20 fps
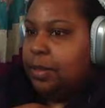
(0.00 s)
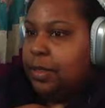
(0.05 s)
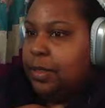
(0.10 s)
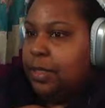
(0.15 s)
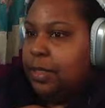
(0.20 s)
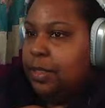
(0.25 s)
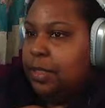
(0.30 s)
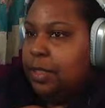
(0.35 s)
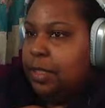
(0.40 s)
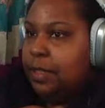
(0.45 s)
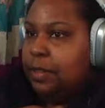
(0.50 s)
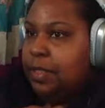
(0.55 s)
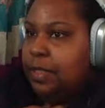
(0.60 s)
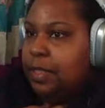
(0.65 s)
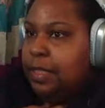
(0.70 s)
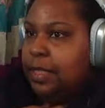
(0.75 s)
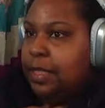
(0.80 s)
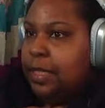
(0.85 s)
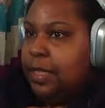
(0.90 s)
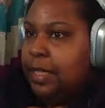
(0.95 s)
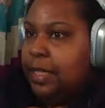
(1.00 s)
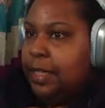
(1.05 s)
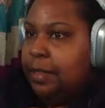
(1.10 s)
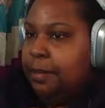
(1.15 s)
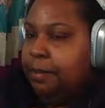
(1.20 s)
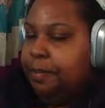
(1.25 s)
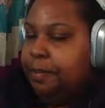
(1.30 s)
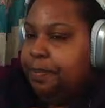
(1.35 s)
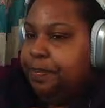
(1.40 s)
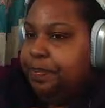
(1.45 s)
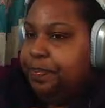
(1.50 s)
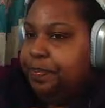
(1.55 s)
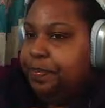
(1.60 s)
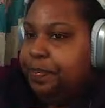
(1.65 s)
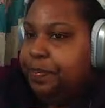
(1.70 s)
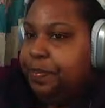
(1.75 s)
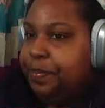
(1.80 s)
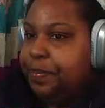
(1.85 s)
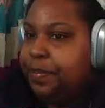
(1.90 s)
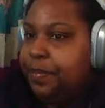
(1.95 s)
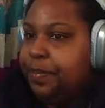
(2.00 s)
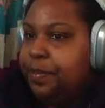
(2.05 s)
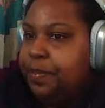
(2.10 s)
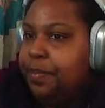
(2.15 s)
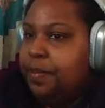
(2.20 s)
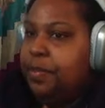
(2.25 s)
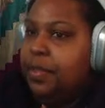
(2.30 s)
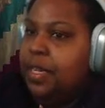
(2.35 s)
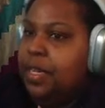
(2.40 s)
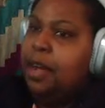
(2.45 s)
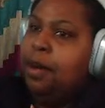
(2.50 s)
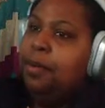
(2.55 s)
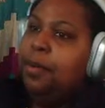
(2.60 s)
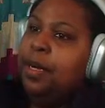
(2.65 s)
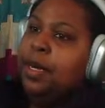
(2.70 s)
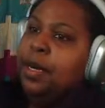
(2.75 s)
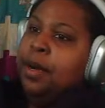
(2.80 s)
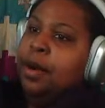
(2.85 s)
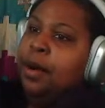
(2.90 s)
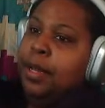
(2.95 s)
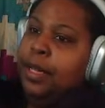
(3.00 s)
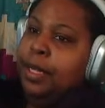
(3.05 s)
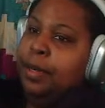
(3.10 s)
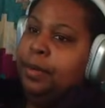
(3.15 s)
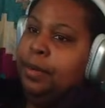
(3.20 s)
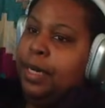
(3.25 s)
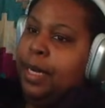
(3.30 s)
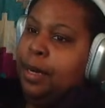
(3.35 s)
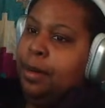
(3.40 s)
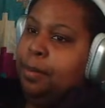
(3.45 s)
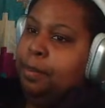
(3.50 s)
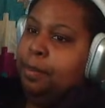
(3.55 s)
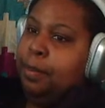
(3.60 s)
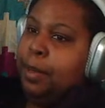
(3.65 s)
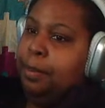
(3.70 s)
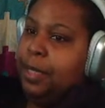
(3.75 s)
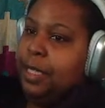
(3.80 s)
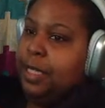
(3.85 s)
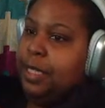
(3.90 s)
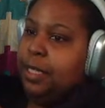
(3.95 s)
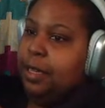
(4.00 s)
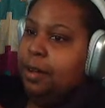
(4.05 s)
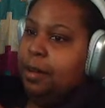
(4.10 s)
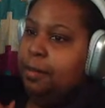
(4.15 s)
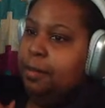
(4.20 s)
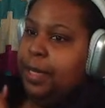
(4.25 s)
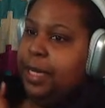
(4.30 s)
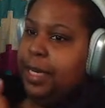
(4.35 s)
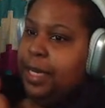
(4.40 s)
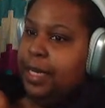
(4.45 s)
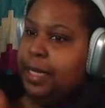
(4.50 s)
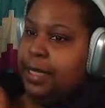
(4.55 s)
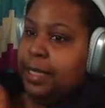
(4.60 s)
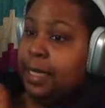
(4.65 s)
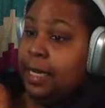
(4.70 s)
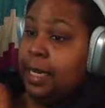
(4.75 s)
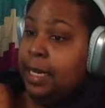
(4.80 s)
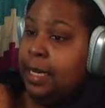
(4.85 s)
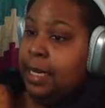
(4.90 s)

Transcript: Shift C, I don't want to call anyone out but myself, because